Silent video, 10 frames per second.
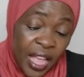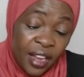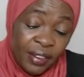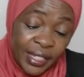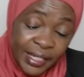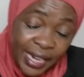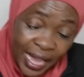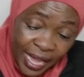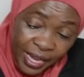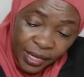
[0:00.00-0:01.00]
Rich
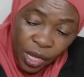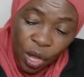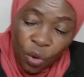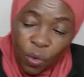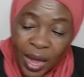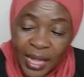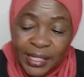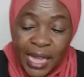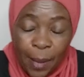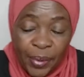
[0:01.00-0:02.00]
dad was
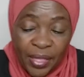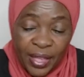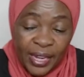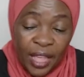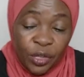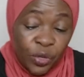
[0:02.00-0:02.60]
happy that I